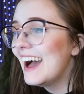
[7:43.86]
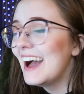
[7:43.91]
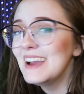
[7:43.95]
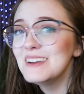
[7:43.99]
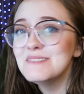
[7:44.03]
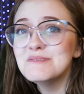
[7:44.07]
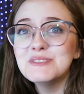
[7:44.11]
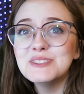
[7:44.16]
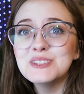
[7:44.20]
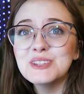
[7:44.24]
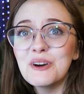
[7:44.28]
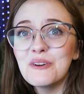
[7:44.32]

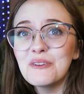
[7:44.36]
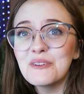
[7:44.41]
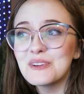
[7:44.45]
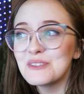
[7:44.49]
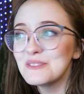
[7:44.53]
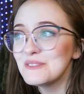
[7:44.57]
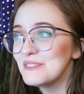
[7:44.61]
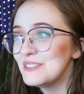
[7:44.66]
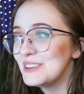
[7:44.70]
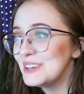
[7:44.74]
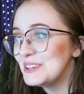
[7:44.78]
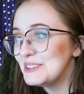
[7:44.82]
I'm so
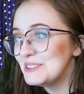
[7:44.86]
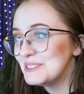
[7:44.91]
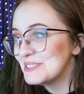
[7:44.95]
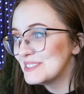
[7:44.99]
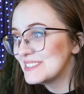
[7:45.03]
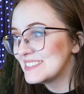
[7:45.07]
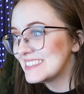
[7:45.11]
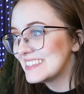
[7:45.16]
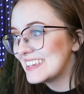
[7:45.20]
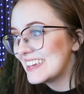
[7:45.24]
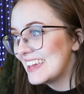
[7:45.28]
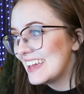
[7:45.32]

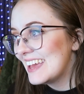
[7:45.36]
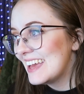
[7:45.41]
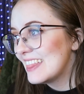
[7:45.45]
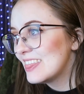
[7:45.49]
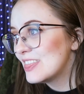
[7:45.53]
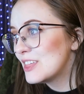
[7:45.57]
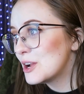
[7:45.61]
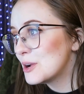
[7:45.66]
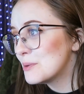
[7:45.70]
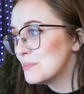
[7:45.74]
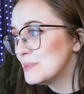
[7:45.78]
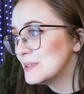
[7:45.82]
confused.
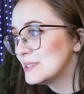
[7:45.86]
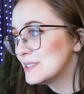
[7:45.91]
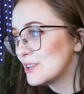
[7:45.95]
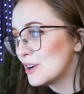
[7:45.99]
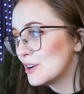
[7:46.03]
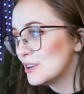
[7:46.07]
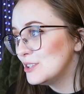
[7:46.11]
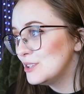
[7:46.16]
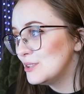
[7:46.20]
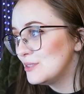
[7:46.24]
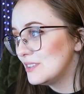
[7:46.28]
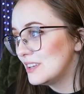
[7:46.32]
Their
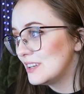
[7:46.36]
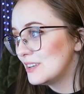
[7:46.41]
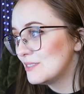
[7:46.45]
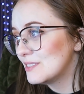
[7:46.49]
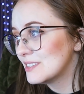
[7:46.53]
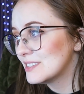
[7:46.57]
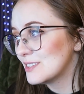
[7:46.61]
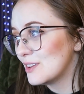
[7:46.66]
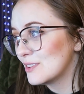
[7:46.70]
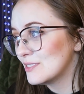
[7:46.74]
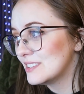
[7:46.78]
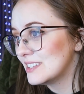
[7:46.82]
bizarre union
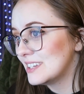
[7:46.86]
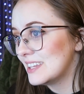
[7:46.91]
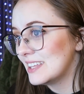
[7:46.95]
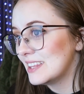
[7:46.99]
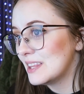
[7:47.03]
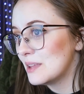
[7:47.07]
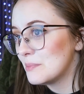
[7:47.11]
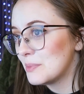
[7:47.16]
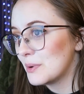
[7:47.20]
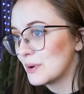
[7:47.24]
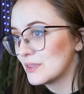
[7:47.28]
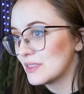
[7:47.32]
resulted in
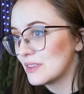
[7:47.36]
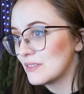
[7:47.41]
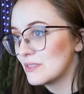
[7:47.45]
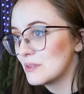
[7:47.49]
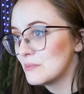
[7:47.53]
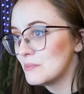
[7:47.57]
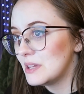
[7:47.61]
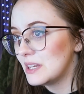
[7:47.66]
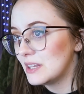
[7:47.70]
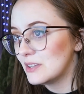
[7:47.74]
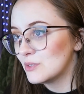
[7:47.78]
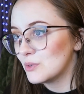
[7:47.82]
the birth of the
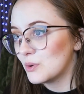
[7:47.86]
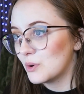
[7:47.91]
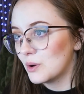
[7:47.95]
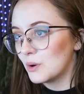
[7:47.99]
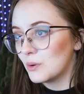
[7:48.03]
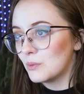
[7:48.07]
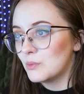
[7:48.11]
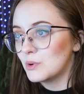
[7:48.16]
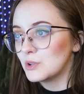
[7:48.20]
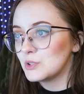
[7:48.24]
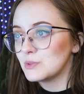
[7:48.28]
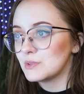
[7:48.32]

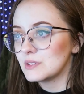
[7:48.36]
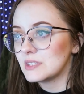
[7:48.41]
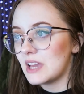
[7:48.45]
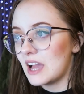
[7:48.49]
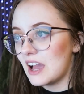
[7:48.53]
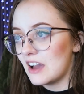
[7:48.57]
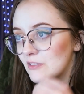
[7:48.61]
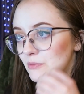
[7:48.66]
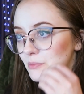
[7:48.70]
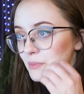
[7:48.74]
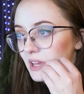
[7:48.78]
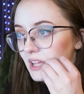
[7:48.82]
Minotaur, which was
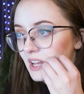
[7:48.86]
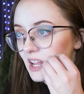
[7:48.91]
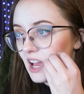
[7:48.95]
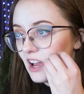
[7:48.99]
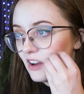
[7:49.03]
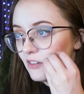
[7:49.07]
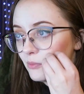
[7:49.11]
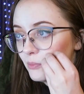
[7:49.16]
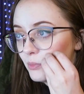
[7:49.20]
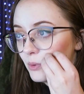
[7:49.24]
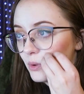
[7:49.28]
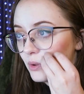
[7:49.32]
half man,
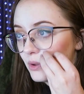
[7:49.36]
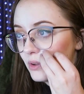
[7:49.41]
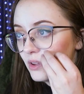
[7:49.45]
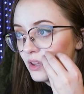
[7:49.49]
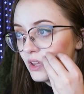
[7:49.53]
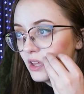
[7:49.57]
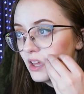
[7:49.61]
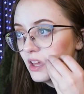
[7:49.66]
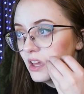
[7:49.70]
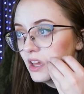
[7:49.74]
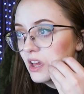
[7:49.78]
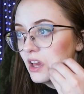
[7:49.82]
half bull.
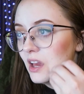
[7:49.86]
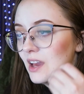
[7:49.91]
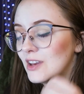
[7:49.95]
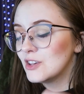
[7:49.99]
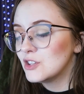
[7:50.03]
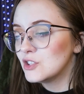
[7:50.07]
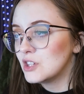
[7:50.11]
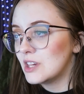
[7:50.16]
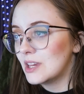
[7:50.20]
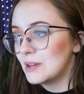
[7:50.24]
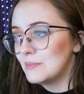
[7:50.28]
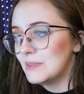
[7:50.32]

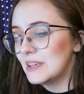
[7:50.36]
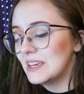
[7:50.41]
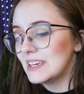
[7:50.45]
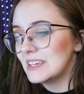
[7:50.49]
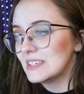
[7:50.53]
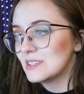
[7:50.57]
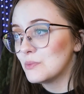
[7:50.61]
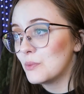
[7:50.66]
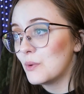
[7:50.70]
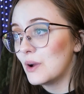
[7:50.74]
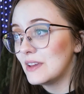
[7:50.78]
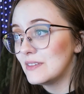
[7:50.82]
Ashamed at
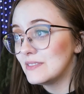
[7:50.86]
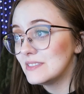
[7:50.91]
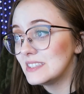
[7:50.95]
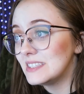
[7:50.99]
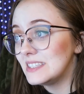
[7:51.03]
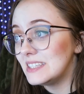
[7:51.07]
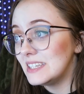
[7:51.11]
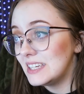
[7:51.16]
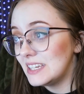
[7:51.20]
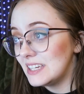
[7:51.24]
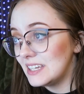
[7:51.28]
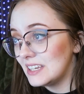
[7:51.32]
his wife's
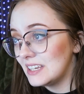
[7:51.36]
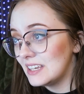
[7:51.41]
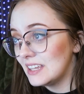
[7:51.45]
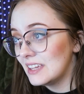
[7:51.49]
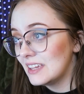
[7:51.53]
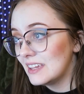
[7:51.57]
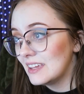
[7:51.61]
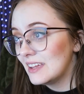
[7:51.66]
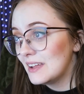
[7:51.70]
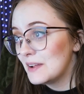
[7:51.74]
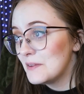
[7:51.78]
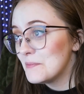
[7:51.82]
deed.
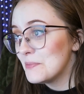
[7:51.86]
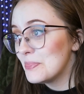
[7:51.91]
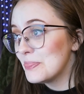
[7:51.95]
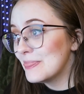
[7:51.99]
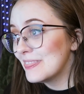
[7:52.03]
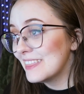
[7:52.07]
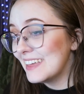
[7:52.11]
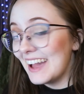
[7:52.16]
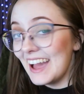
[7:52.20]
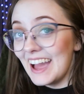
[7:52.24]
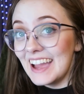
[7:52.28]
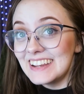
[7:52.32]

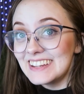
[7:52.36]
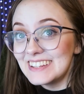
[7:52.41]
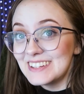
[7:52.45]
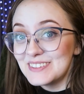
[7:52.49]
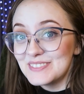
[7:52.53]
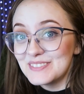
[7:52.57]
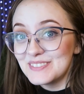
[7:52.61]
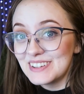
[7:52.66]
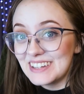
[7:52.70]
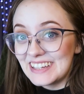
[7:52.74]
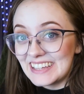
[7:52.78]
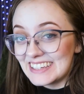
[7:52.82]
I
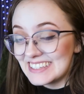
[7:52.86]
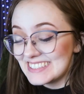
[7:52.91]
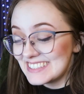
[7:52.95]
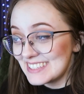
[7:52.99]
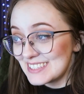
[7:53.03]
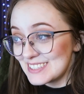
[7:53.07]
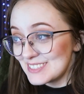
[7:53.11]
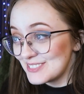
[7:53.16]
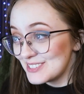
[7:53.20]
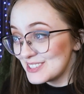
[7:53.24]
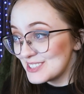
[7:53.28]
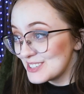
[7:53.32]
didn't realize
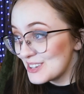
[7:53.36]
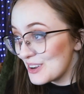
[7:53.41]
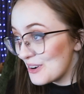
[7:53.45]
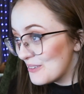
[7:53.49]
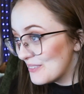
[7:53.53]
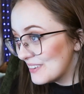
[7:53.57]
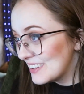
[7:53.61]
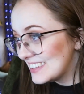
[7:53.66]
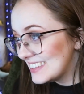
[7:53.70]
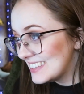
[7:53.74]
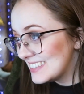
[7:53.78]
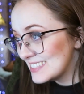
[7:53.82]
this was
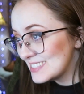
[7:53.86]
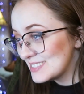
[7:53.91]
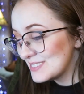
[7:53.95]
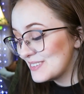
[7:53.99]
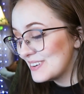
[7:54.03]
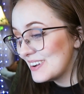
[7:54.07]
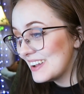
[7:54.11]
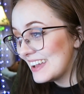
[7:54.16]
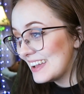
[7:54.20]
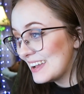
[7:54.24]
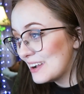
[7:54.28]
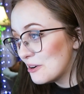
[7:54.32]
going this
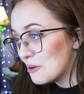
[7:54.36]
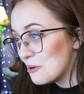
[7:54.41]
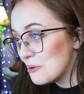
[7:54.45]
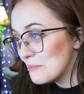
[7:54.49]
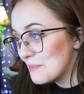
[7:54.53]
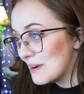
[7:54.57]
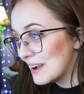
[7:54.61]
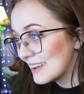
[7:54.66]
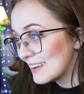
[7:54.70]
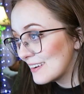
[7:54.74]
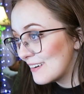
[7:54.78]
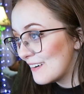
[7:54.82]
way. Oh
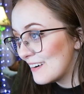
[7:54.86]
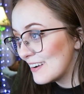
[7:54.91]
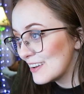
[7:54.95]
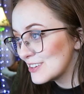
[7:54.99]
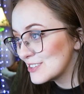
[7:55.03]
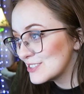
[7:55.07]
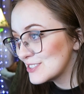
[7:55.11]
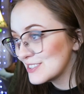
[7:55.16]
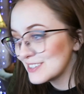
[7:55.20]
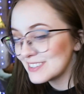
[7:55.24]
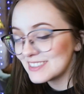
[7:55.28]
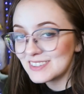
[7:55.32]
my
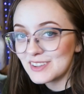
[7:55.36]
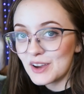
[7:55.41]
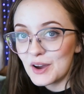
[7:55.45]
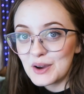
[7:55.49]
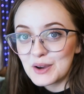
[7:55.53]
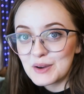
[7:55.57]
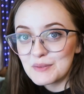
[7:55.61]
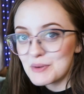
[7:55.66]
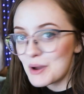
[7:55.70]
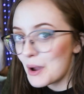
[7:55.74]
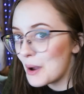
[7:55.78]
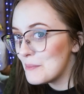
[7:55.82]
gosh.
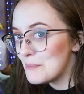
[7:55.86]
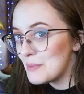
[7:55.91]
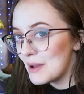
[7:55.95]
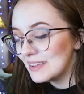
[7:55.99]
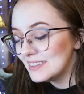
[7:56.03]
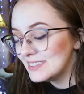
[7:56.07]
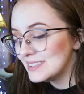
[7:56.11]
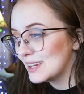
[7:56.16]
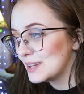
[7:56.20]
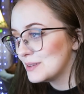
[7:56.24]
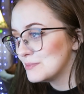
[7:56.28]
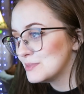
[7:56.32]
Talk about a
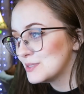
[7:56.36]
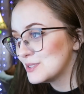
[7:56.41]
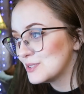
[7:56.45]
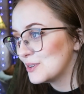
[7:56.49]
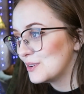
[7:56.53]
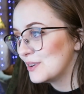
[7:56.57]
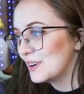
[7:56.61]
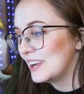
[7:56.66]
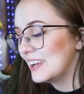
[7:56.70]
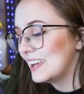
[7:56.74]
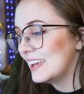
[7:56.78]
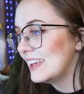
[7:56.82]
bedtime
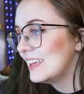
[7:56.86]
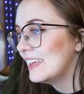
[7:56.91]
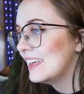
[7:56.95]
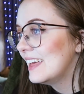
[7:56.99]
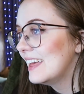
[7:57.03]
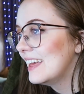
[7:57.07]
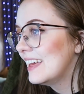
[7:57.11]
story.